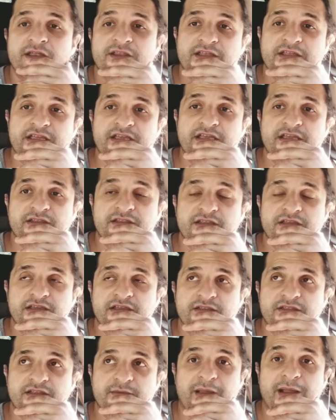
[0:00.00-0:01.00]

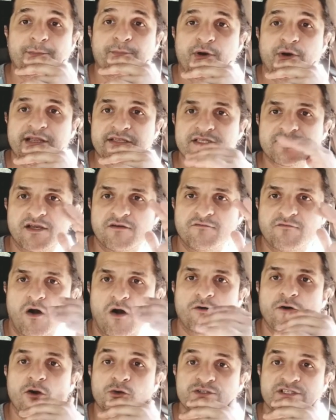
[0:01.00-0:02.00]
the membranes of
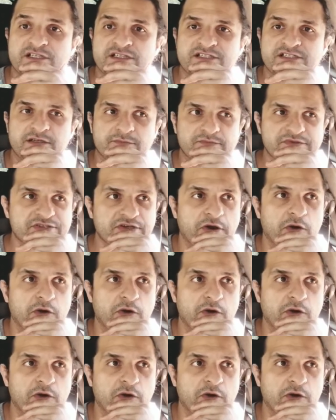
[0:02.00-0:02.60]
RO systems.